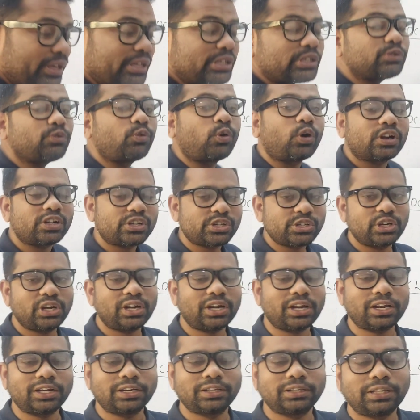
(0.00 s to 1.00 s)
means what,
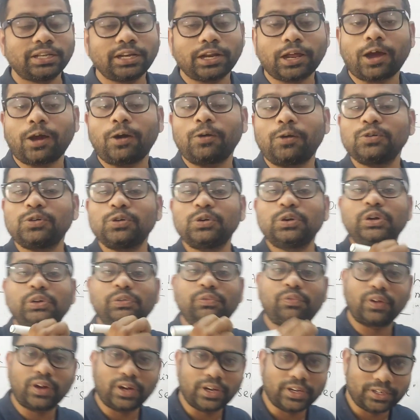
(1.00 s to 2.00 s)
children? Then how to
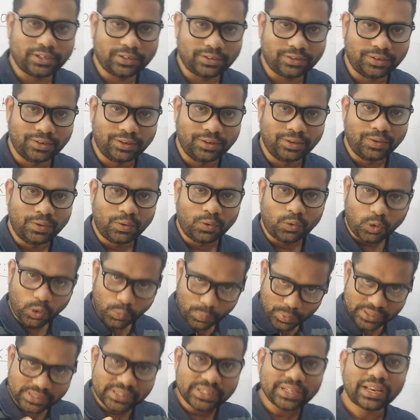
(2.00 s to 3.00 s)
define?
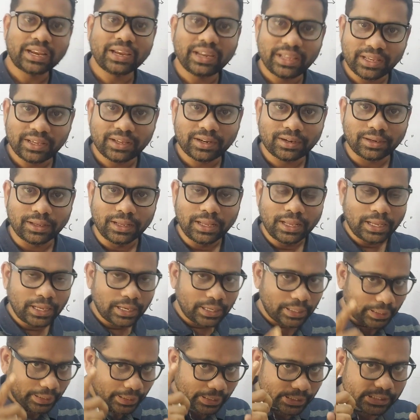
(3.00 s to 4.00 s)
Hope it's clear.
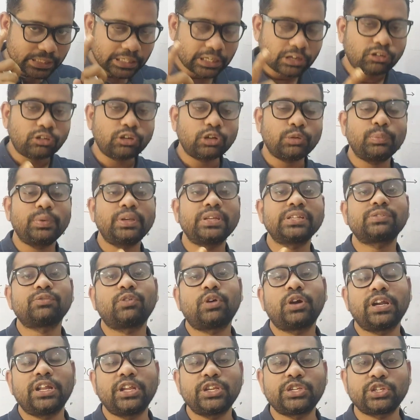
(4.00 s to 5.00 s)
Least count
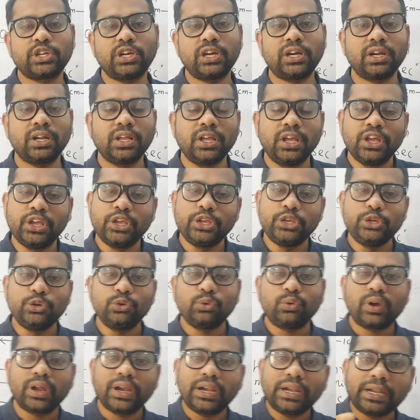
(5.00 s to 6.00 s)
means what, children?
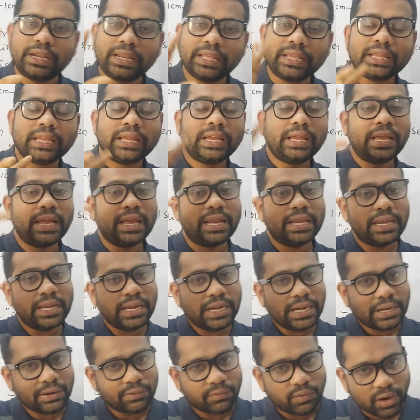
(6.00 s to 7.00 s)
You can take
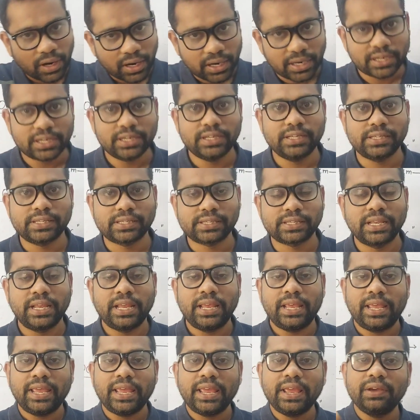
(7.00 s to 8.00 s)
any
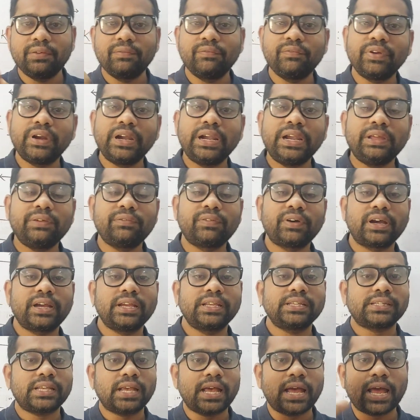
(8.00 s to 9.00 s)
device. Every
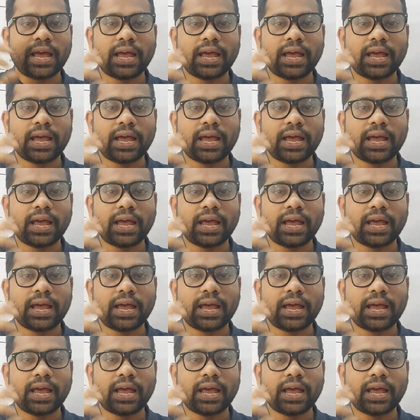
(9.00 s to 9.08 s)
device